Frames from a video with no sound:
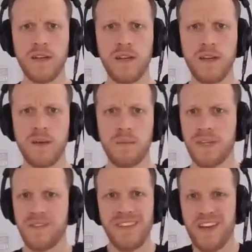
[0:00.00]
But
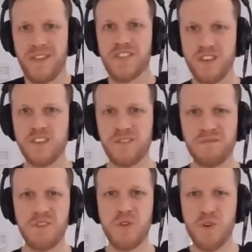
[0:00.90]
yeah, this got
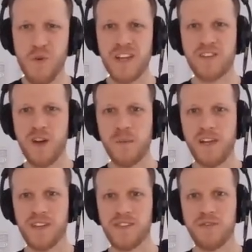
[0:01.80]
quite
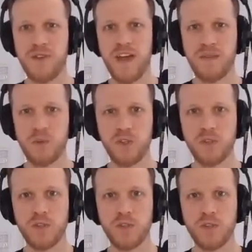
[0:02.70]
complex if you had multiple
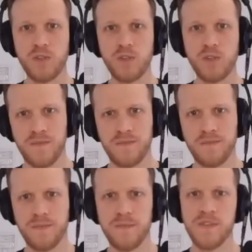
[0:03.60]
licenses.
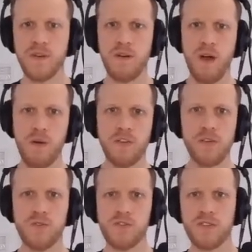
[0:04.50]
So our
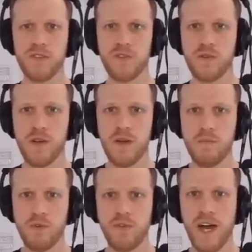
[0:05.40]
solution is to
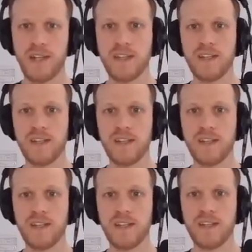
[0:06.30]
provide a
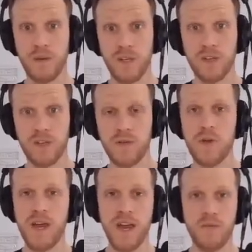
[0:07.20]
licenses directory where
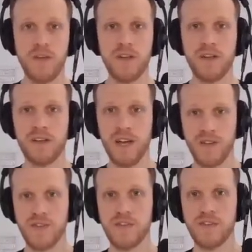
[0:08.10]
every
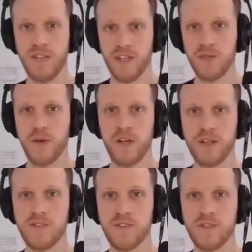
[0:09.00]
license text file is
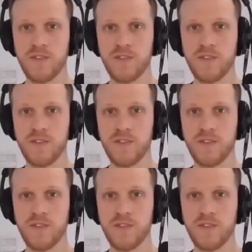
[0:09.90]
stored in.